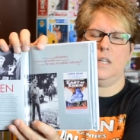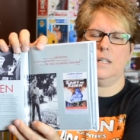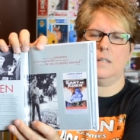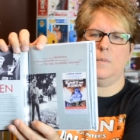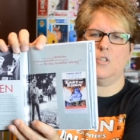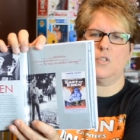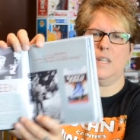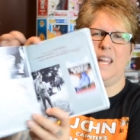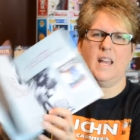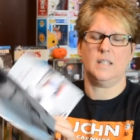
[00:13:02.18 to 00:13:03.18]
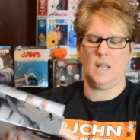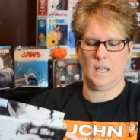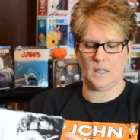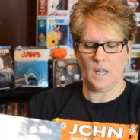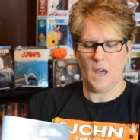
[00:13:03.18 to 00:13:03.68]
you get some interesting
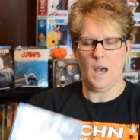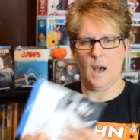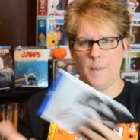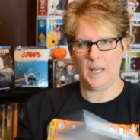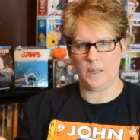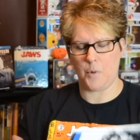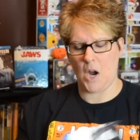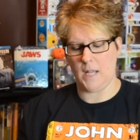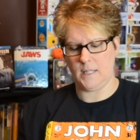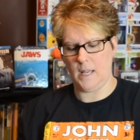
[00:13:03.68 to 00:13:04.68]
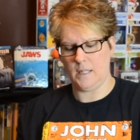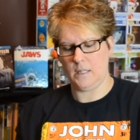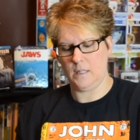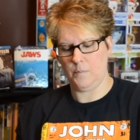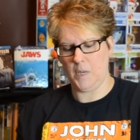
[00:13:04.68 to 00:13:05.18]
essays about the
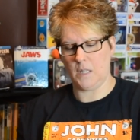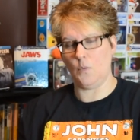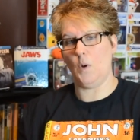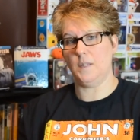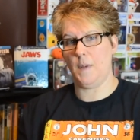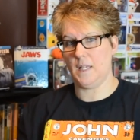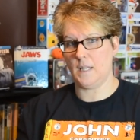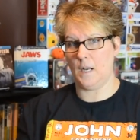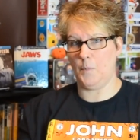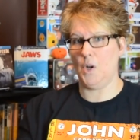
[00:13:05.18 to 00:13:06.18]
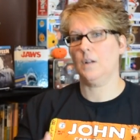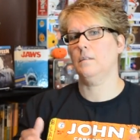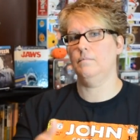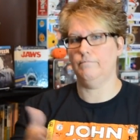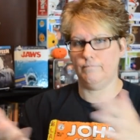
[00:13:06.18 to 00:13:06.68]
process. Because it was based on a book.
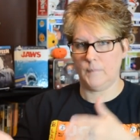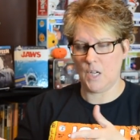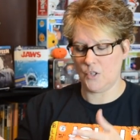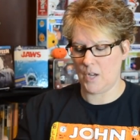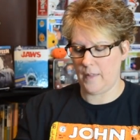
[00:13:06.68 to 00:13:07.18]
Tells you